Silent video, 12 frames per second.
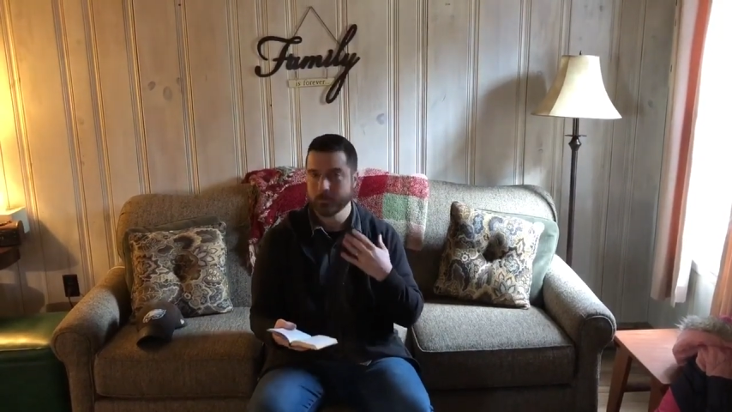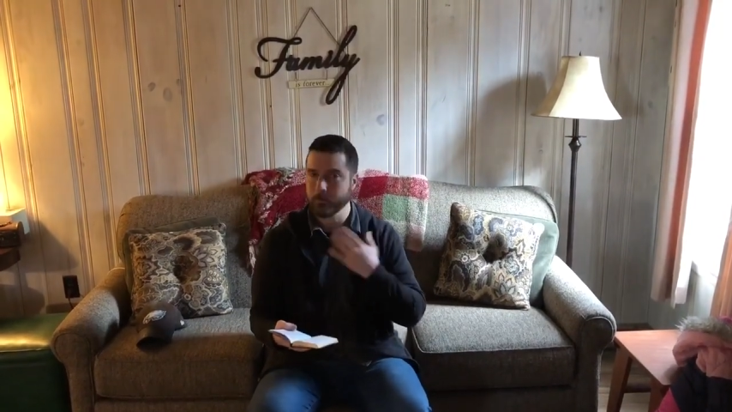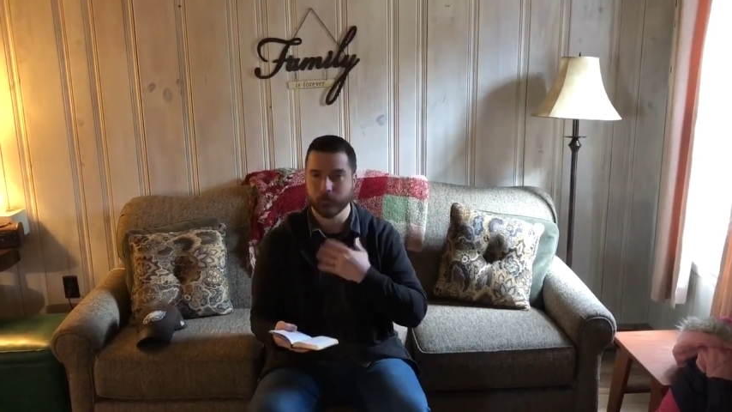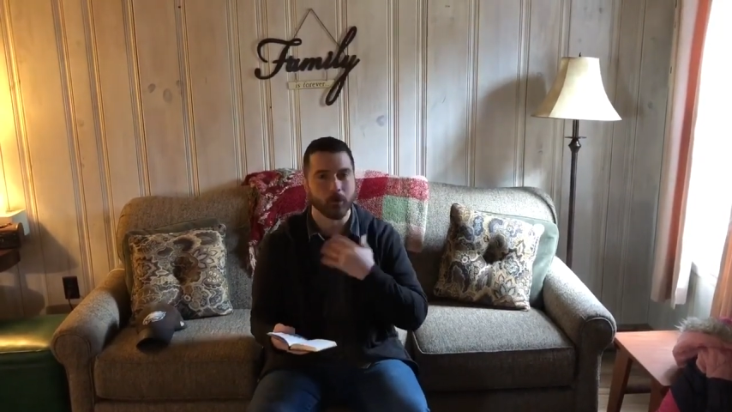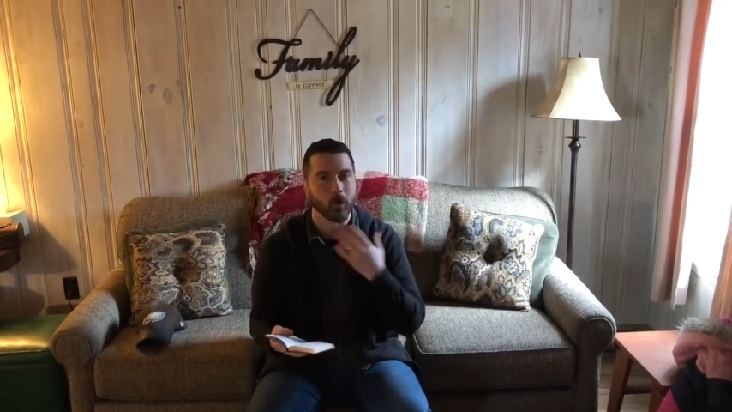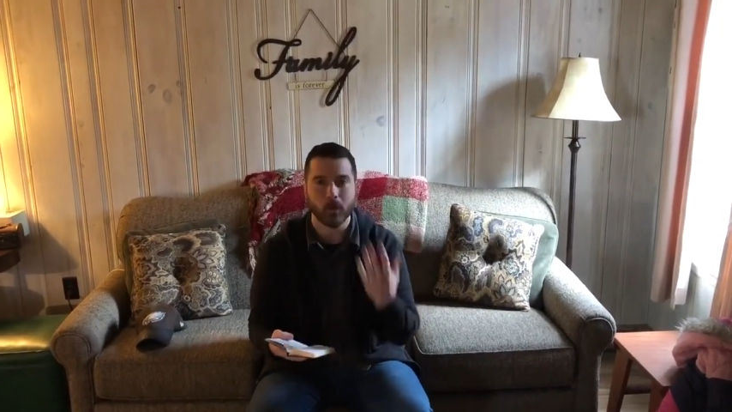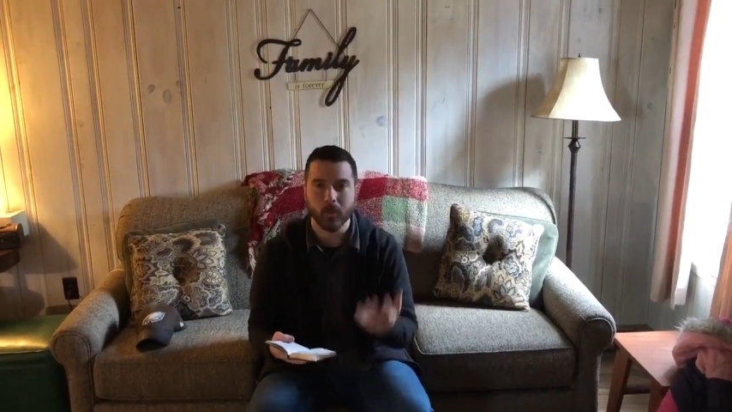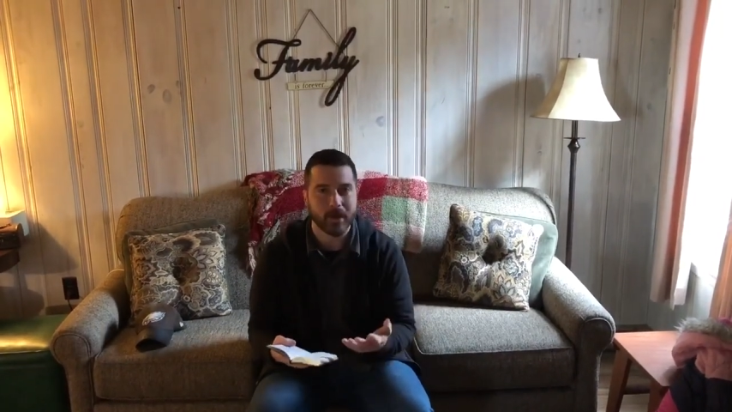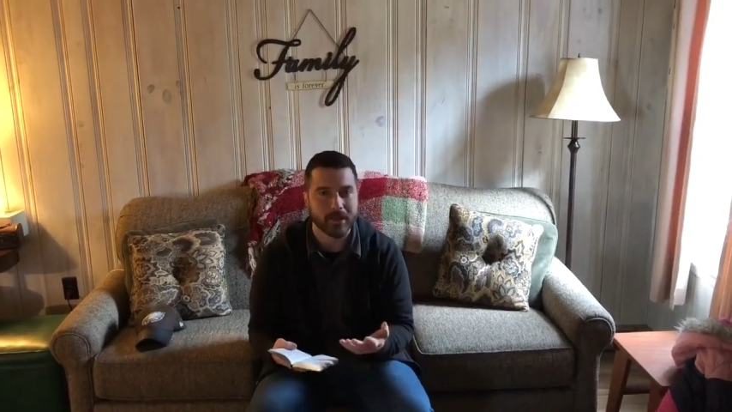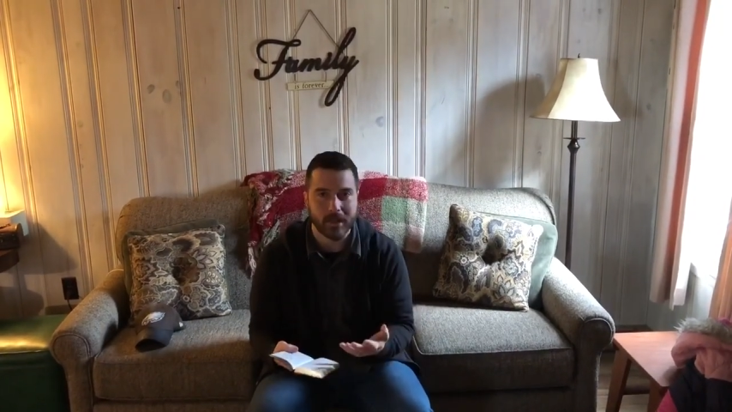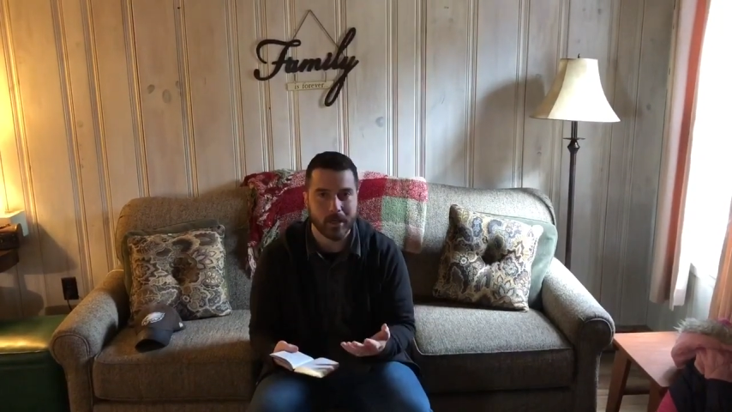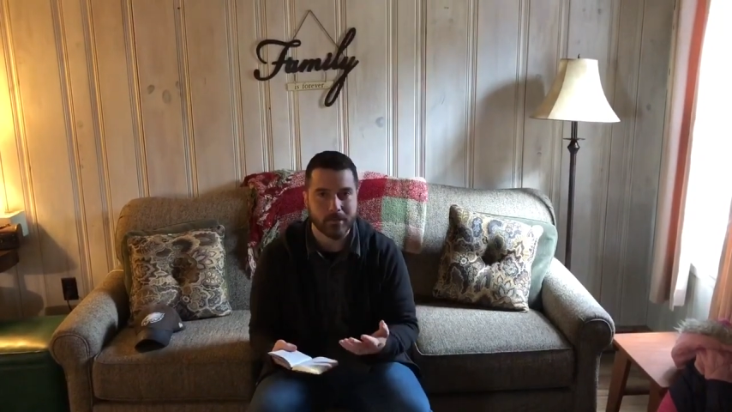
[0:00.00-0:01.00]
before
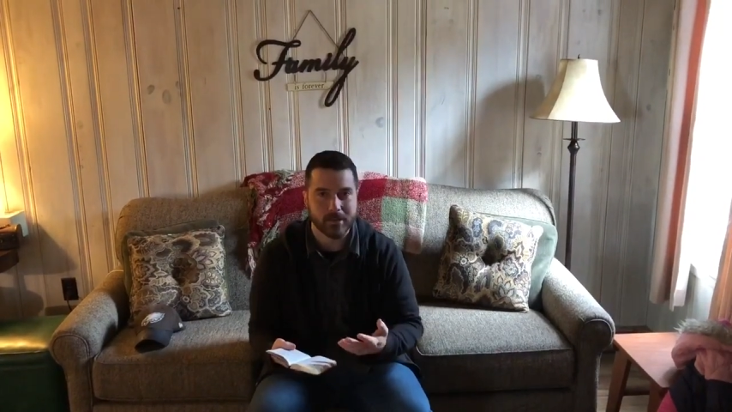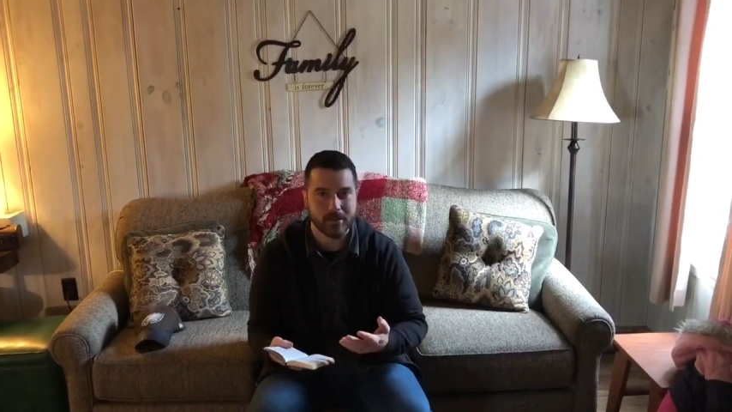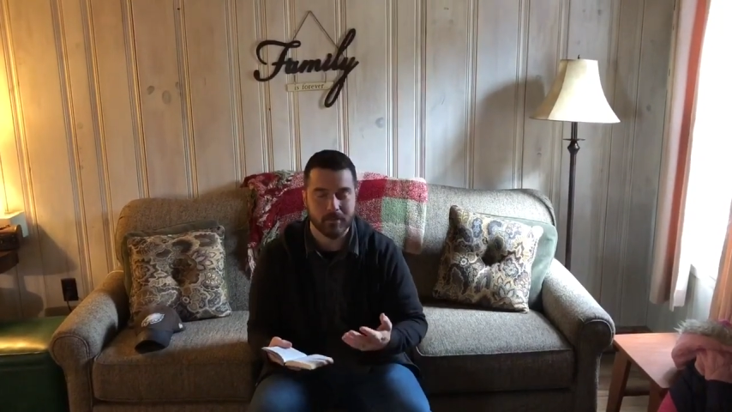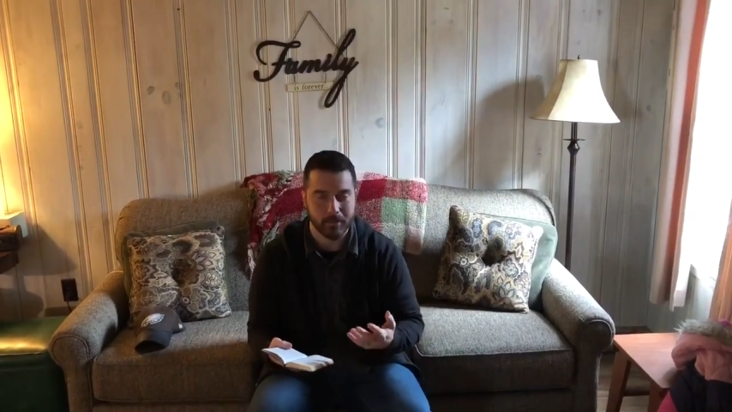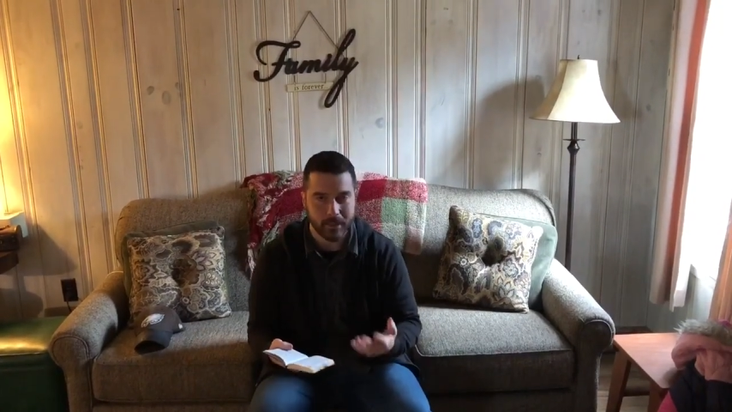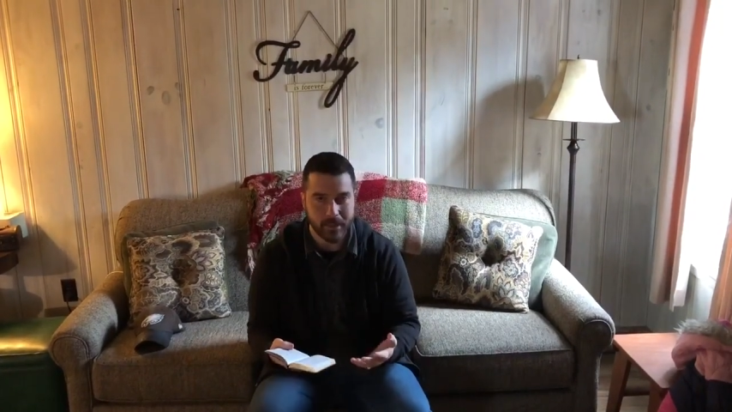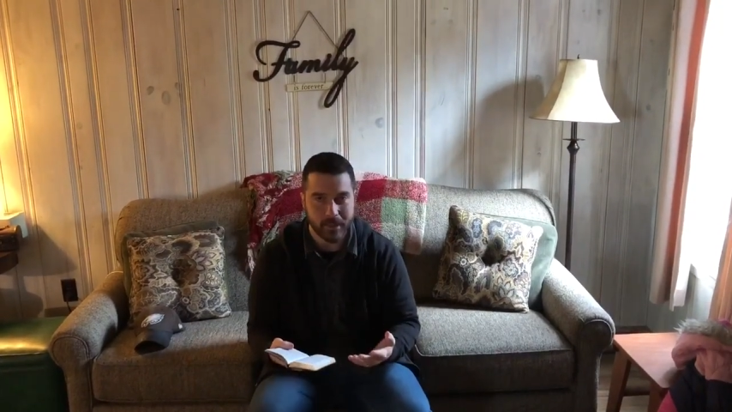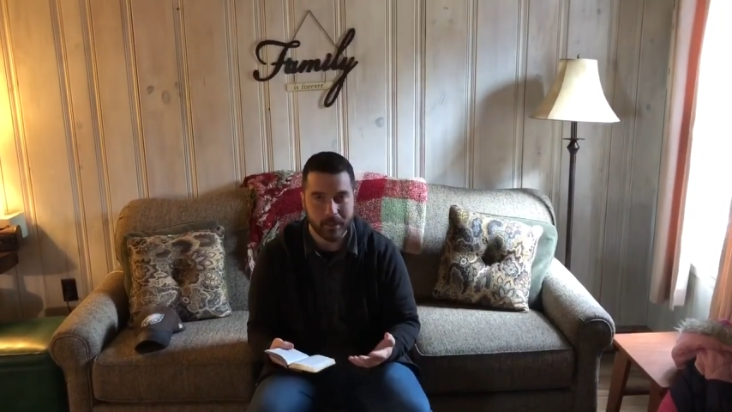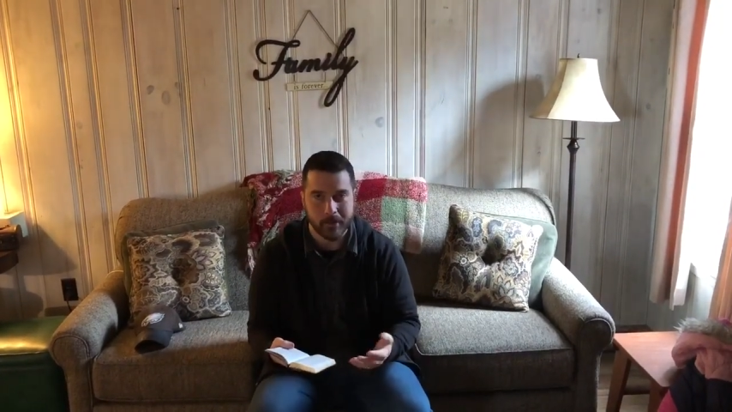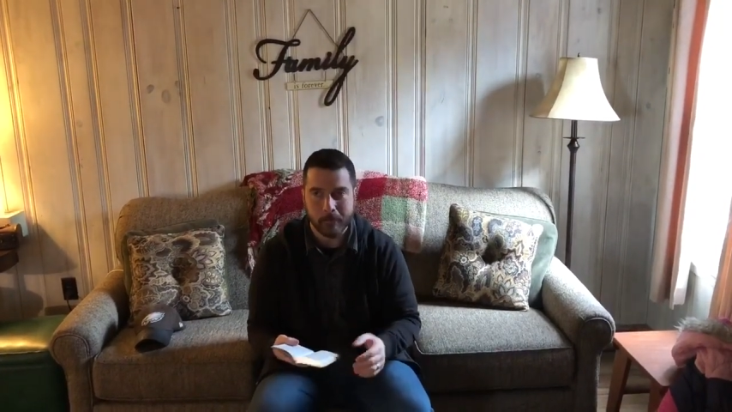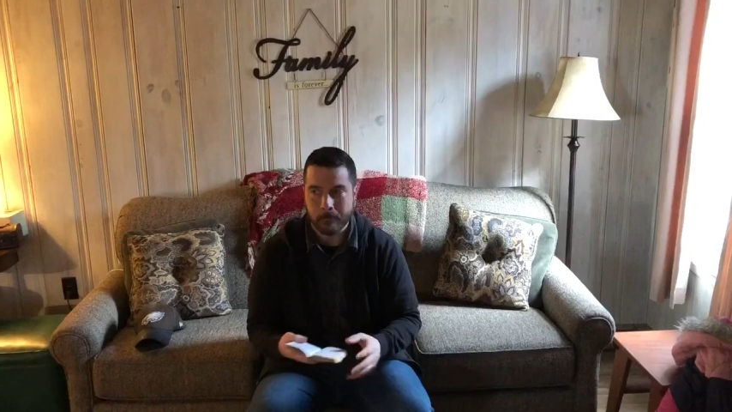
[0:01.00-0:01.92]
one comes to be.